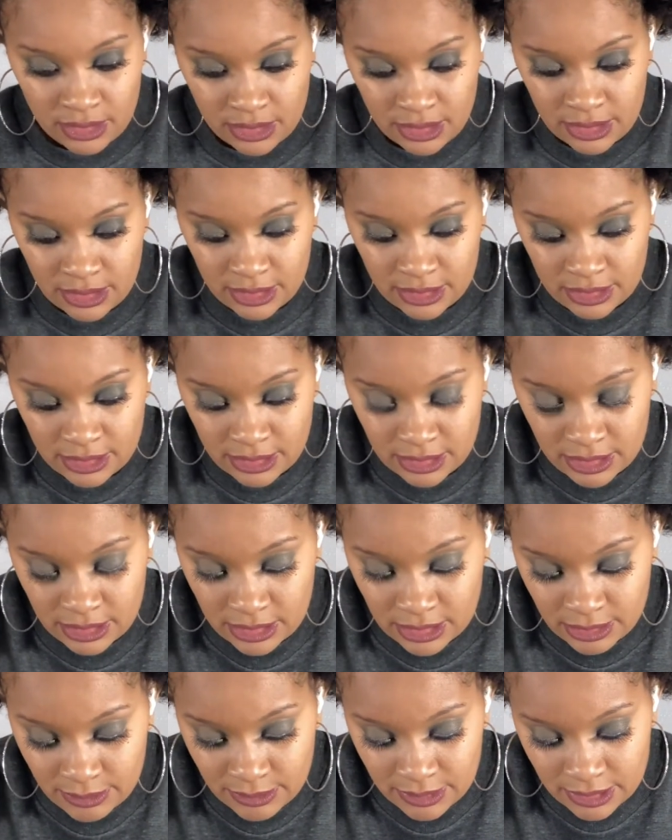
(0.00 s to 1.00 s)
And
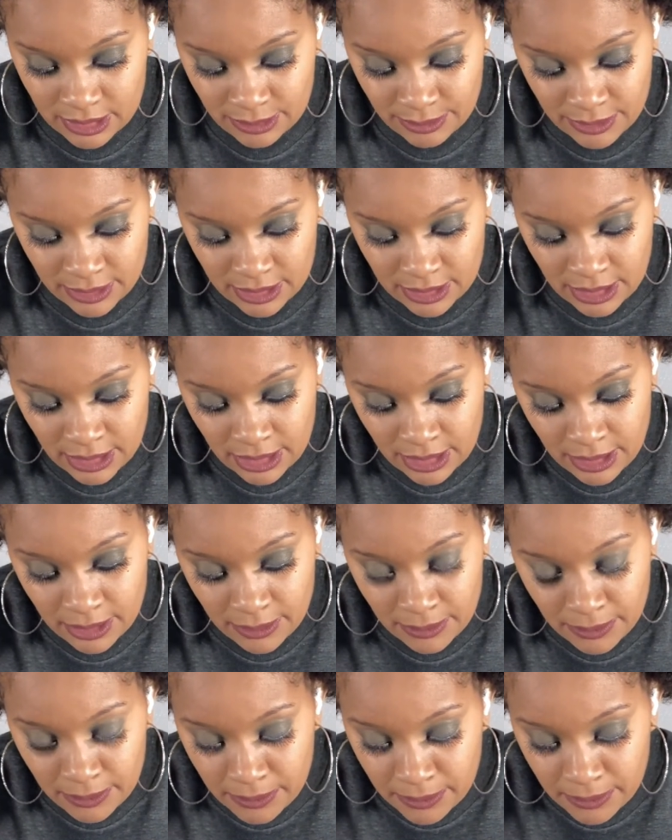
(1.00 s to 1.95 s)
then I'm gonna dip it again.